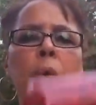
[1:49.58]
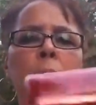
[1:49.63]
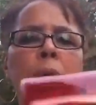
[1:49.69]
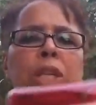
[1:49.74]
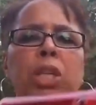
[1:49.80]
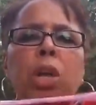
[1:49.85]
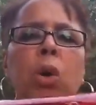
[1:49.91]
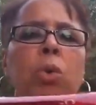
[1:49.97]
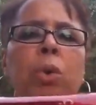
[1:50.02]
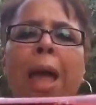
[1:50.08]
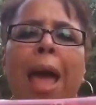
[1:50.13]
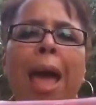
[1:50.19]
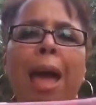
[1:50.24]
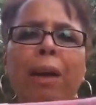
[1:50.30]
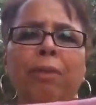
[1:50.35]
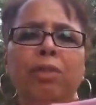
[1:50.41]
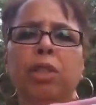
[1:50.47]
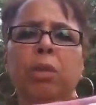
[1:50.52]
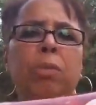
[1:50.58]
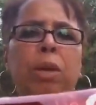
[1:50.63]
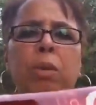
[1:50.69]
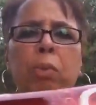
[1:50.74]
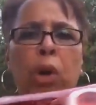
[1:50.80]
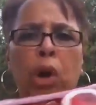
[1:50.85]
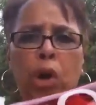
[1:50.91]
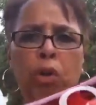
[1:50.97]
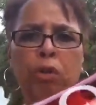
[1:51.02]
We don't have to be
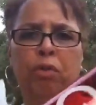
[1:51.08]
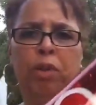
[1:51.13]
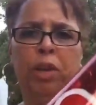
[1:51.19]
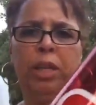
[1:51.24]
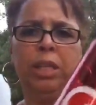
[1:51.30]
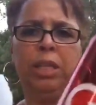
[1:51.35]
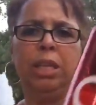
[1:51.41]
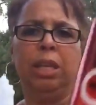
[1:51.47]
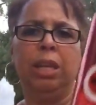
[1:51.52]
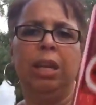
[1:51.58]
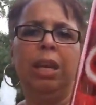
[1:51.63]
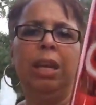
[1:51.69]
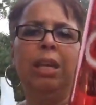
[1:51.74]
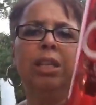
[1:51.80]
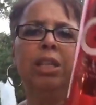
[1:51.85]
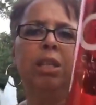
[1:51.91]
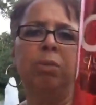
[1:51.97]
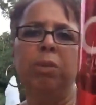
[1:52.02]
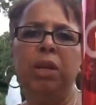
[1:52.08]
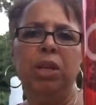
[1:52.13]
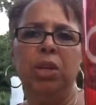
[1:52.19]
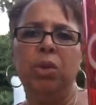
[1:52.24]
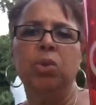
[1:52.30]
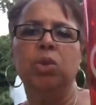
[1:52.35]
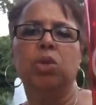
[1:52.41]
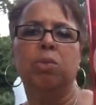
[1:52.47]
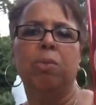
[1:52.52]
perfect to be
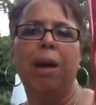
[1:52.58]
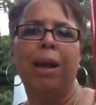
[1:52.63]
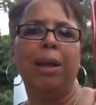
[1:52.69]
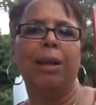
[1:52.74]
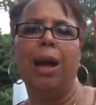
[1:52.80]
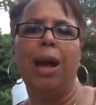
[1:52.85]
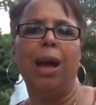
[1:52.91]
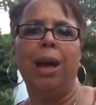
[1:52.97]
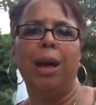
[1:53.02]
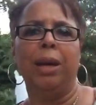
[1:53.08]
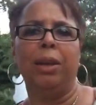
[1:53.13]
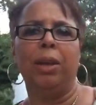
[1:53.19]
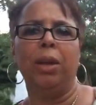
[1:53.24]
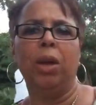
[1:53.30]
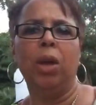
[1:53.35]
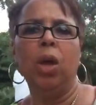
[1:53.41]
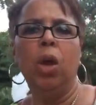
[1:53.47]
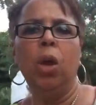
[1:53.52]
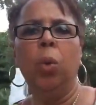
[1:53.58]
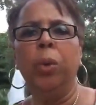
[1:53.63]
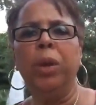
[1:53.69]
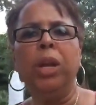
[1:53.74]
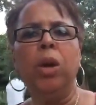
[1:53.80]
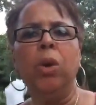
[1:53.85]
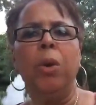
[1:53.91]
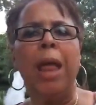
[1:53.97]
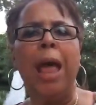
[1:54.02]
used by God.
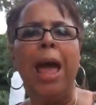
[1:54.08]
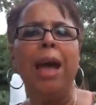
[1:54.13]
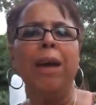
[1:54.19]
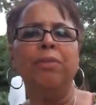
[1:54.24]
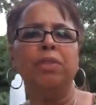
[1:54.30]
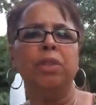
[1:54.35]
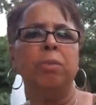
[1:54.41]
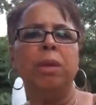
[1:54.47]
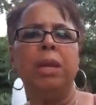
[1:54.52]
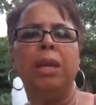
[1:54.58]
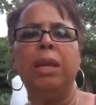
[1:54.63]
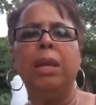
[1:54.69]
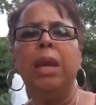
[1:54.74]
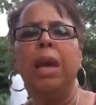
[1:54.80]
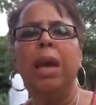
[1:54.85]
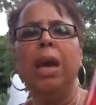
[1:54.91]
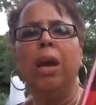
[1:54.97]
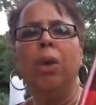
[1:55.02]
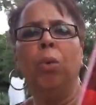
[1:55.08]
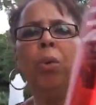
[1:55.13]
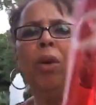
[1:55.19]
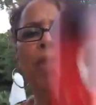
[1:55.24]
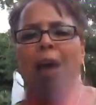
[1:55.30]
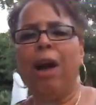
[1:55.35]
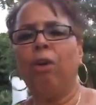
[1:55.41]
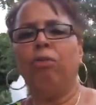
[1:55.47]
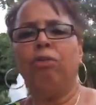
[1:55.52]
We don't have to be
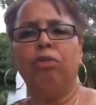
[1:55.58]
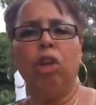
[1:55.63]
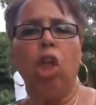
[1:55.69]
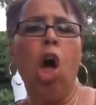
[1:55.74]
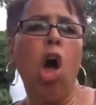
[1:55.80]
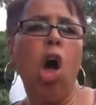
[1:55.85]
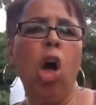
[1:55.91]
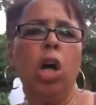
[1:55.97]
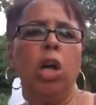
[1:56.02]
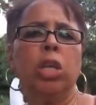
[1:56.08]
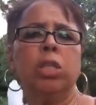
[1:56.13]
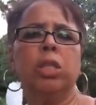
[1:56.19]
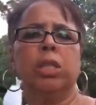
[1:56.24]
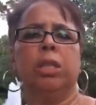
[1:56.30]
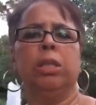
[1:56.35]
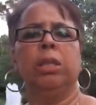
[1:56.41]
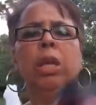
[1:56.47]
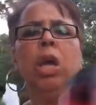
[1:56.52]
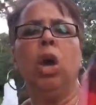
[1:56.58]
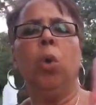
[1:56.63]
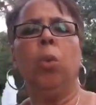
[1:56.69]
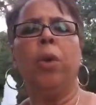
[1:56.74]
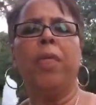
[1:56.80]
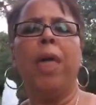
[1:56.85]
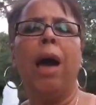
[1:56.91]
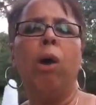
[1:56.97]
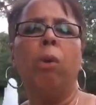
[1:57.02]
without flaws and
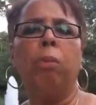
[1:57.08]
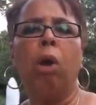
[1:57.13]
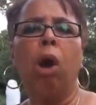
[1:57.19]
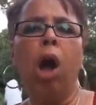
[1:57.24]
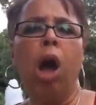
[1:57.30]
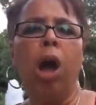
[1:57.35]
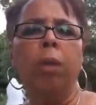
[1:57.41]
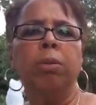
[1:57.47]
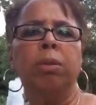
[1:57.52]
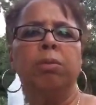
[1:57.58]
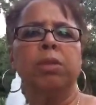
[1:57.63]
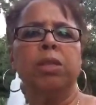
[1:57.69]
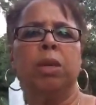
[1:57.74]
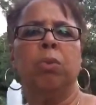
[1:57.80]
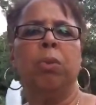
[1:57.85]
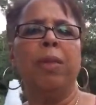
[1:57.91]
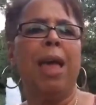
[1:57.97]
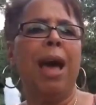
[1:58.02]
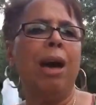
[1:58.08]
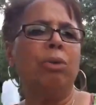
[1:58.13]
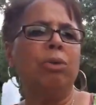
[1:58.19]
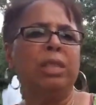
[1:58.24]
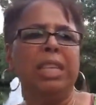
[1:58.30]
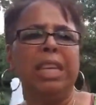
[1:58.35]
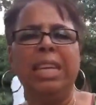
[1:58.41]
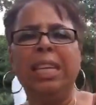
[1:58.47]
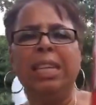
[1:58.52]
without problems and without
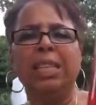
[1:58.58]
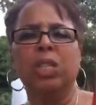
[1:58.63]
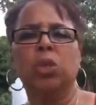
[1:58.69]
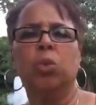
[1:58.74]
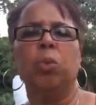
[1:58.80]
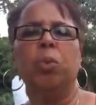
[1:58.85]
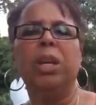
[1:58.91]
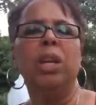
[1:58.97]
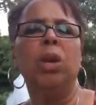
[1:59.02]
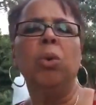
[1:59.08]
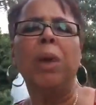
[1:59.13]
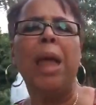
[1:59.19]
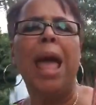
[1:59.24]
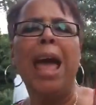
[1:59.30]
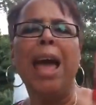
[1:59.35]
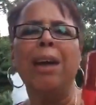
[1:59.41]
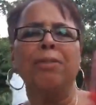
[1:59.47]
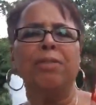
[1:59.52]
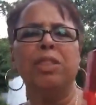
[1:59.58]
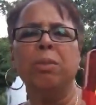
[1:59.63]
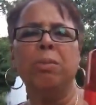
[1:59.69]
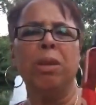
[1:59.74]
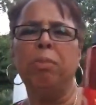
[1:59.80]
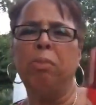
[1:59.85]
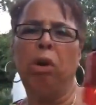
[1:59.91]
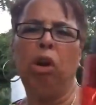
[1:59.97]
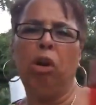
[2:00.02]
dents. We don't have to
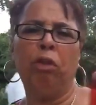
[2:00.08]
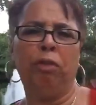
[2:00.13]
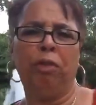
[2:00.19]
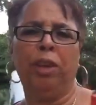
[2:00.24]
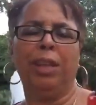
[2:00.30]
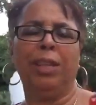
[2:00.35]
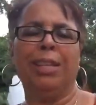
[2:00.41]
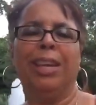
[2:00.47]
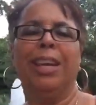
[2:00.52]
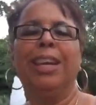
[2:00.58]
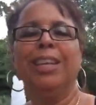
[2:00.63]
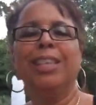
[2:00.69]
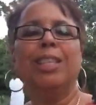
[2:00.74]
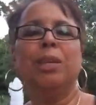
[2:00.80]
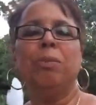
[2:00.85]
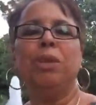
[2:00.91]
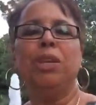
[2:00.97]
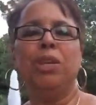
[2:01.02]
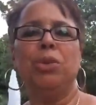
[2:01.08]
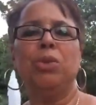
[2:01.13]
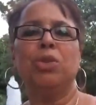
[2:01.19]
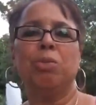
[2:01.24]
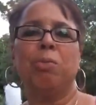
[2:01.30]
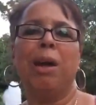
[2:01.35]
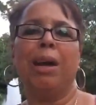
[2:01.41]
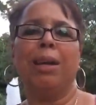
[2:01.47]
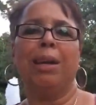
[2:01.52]
be perfect to be
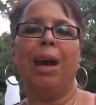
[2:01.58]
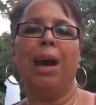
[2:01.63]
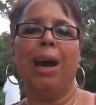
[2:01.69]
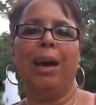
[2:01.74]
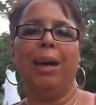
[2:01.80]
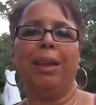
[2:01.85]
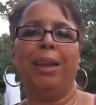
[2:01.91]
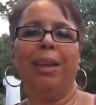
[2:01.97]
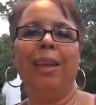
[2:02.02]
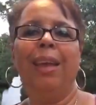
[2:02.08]
used by God.